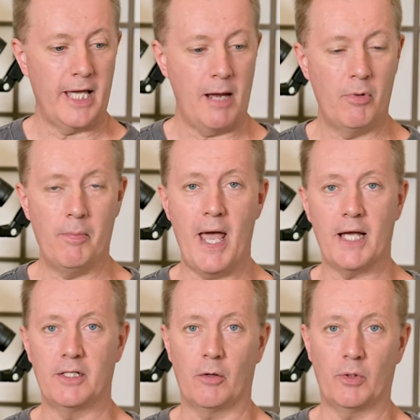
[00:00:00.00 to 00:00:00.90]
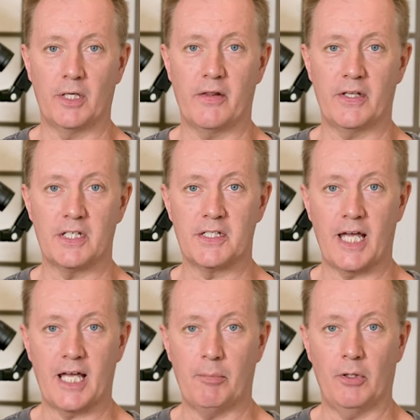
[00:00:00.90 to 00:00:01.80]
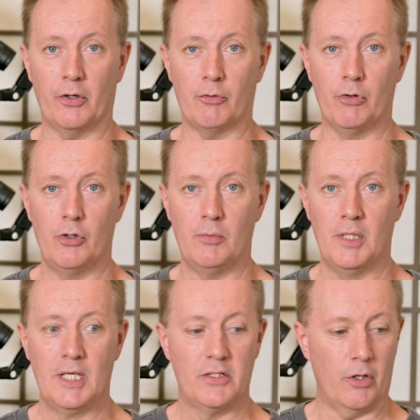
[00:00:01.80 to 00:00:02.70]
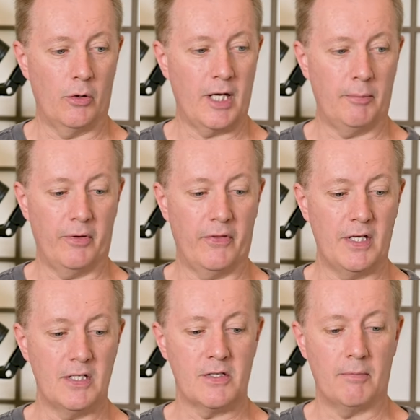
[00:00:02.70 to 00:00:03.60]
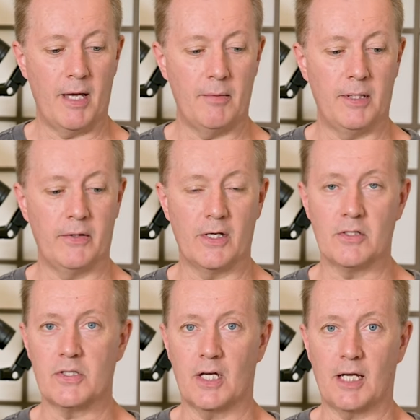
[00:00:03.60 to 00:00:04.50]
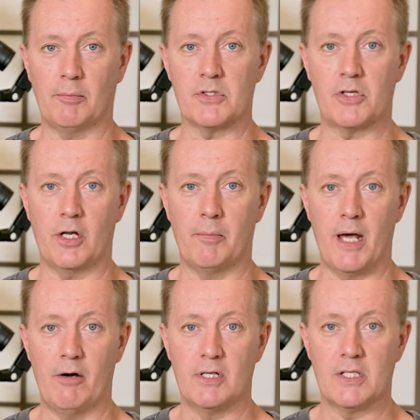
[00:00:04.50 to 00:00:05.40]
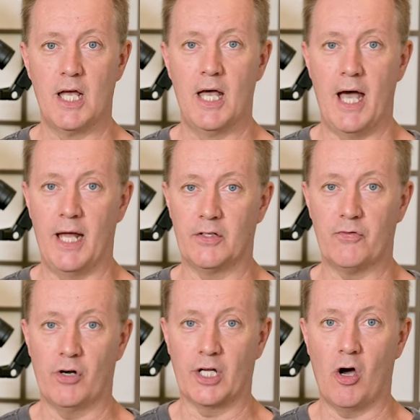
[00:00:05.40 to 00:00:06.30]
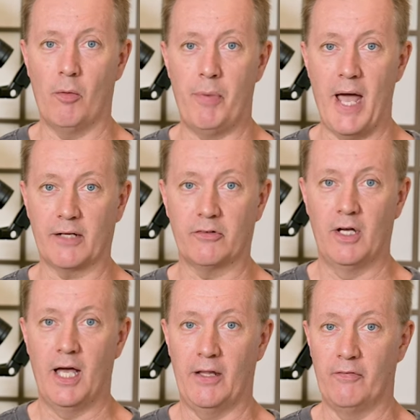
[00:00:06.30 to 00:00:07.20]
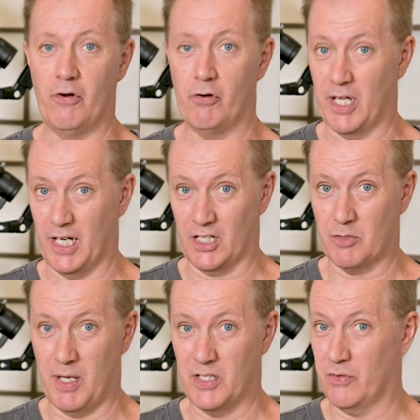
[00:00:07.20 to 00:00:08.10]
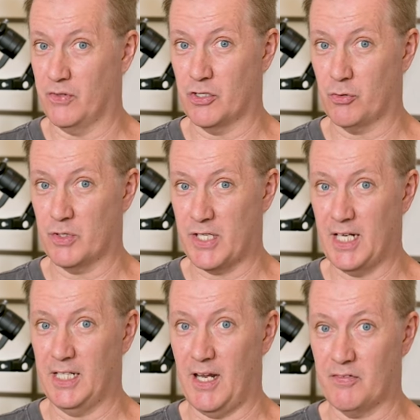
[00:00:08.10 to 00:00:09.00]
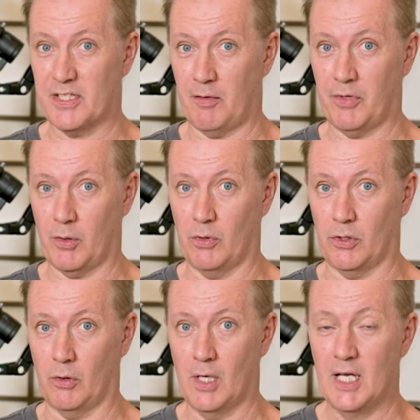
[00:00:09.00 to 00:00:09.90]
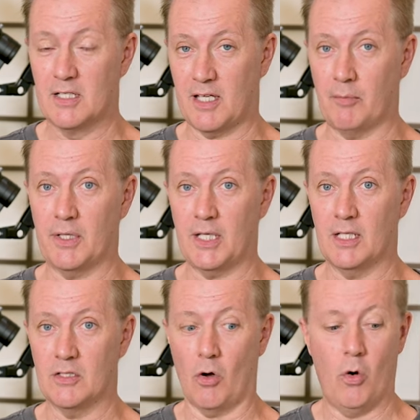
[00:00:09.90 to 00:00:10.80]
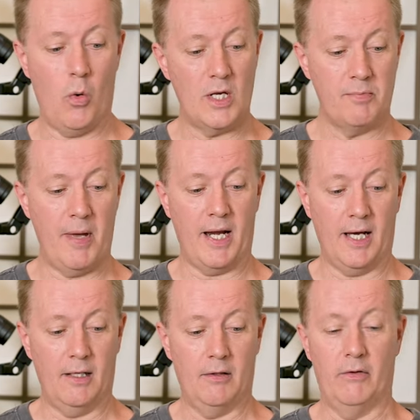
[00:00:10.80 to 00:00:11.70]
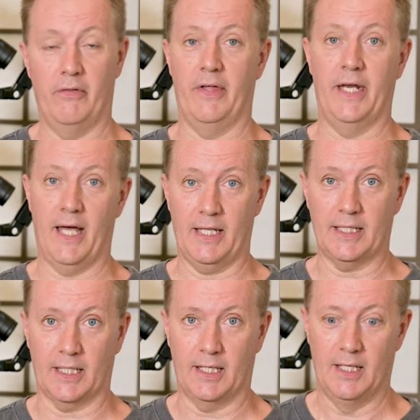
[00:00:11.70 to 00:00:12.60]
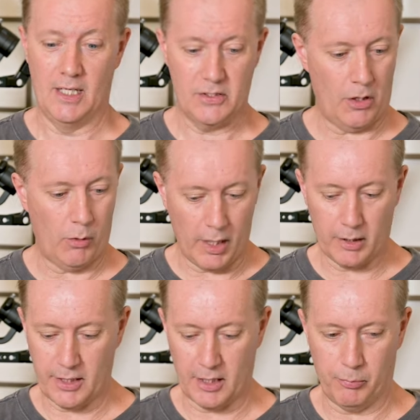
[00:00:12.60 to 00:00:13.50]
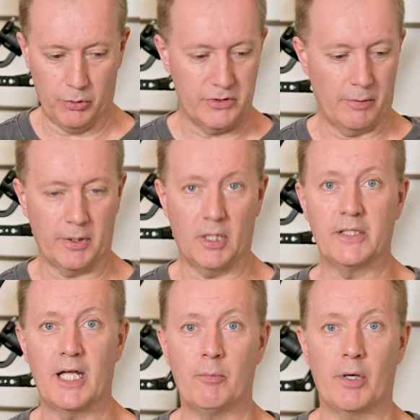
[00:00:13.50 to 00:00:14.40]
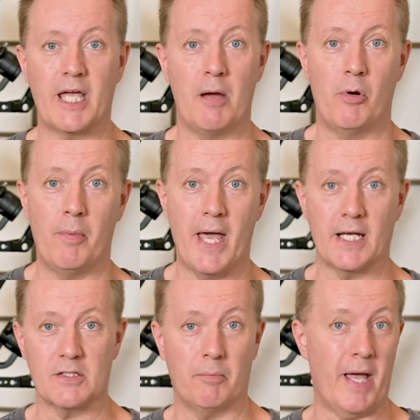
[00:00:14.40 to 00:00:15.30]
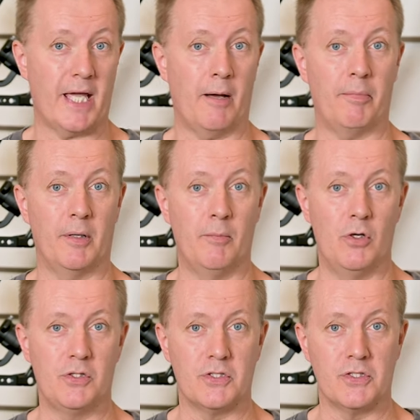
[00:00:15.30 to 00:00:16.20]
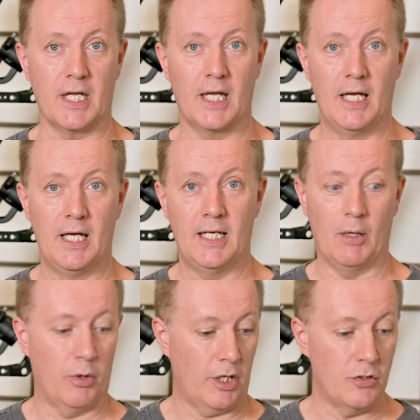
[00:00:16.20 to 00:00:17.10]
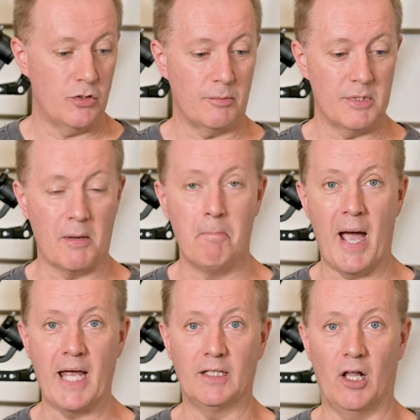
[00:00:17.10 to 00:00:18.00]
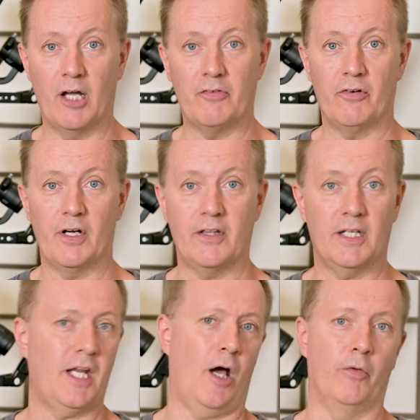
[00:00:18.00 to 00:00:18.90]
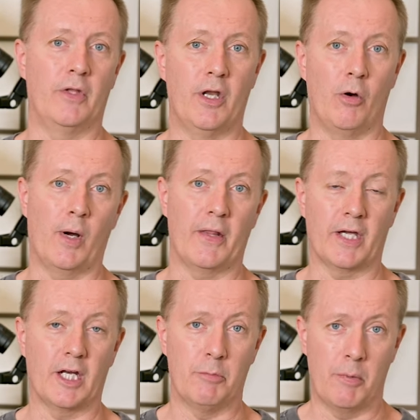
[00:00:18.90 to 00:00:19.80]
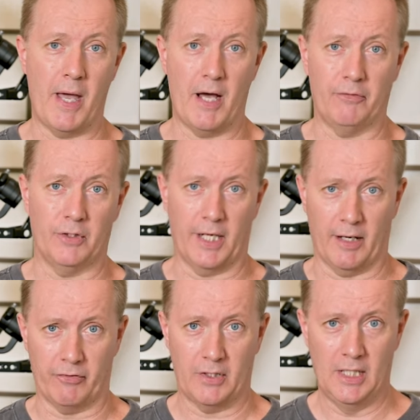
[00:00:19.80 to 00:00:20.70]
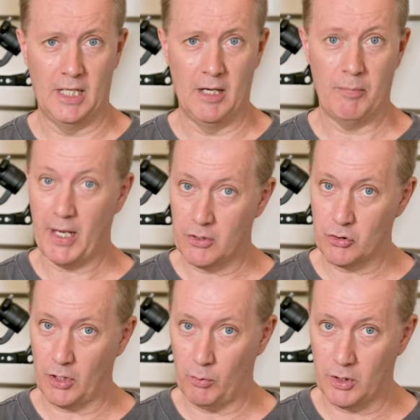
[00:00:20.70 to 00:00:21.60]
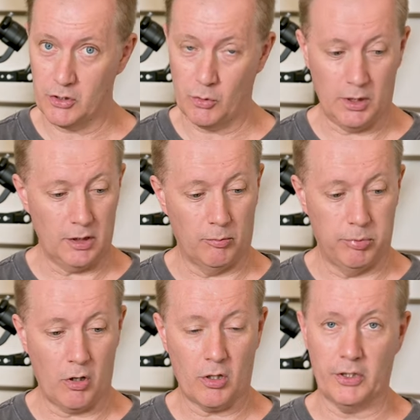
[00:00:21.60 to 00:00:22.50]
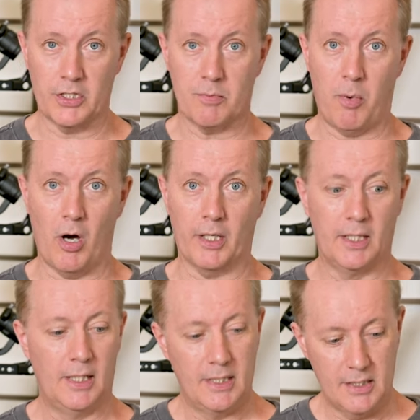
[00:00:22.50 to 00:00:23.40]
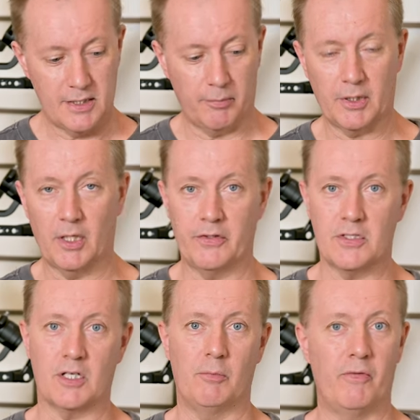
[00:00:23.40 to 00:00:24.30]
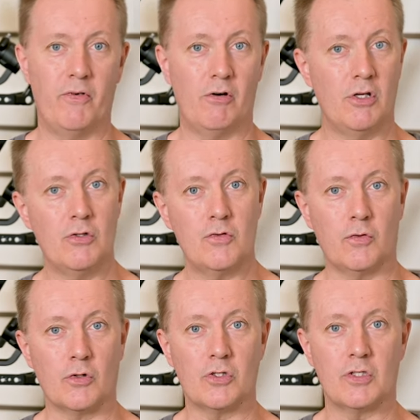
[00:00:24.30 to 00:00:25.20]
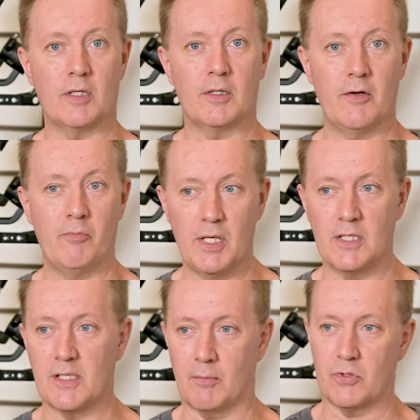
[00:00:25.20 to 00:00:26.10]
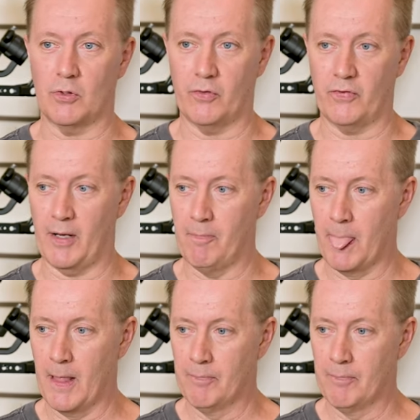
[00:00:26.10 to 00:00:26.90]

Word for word: camera bag. Don't want anything to take up a lot of room. So a couple of these, and maybe there's a couple of Sony batteries, and it's very compact and they're very inexpensive. And it's always handy to have something with you. Something is always better than nothing. So I tend to put something like that in my camera bag as a backup at emergency. Now, what I them as a main light for anything? No, there's no way they're going to be powerful enough. But should I want to do a little blog on the spot, something like this can be very useful just to give me some sort of a